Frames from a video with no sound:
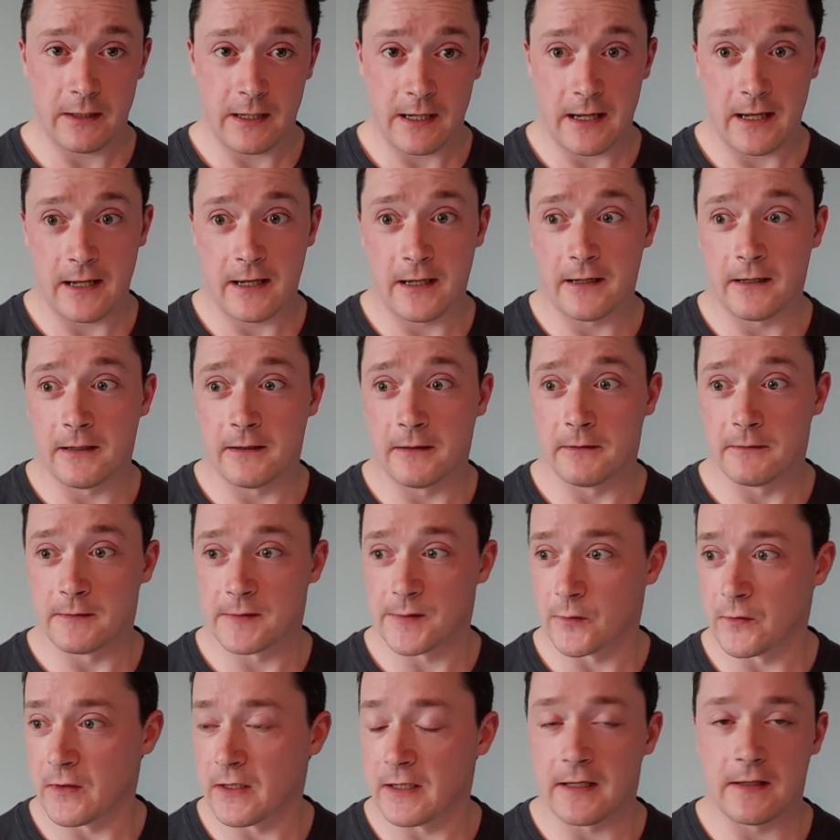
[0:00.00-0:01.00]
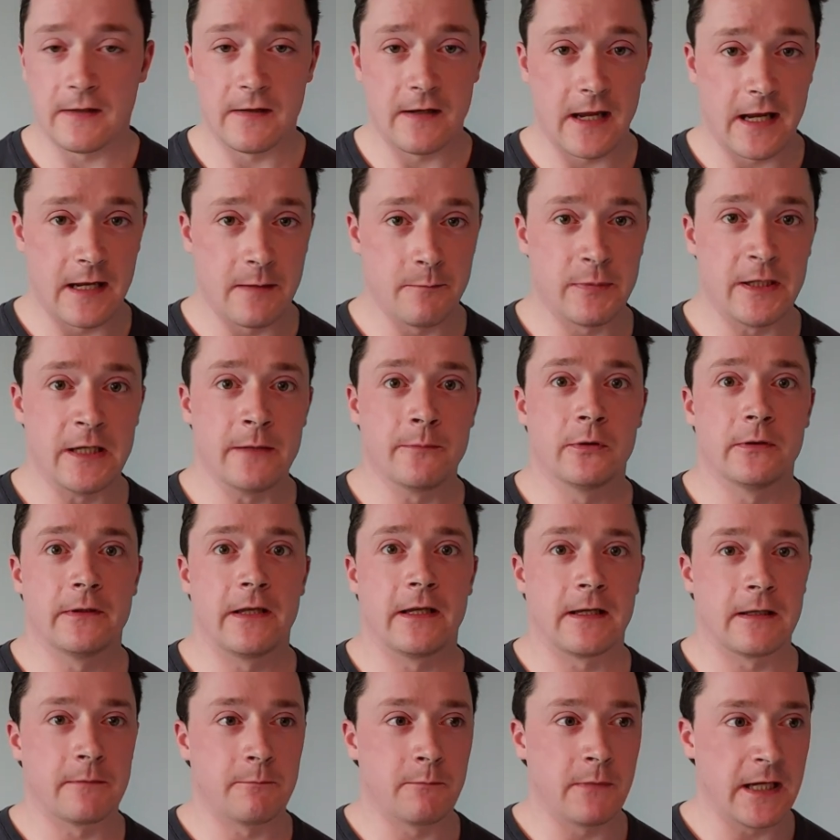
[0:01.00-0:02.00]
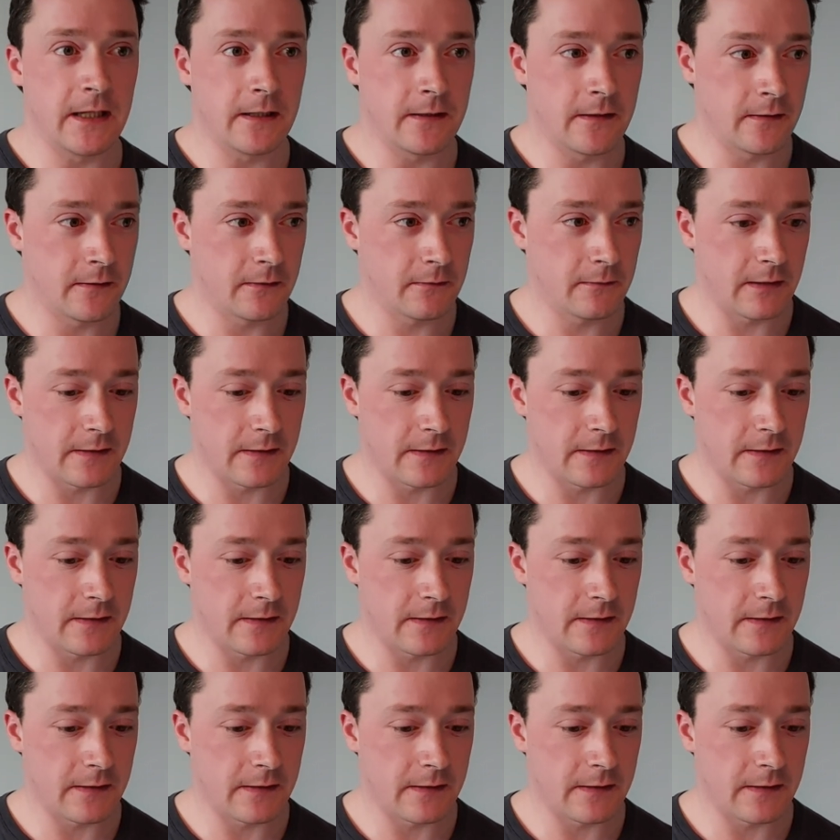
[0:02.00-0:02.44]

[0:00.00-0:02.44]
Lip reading: So they can name people, they can make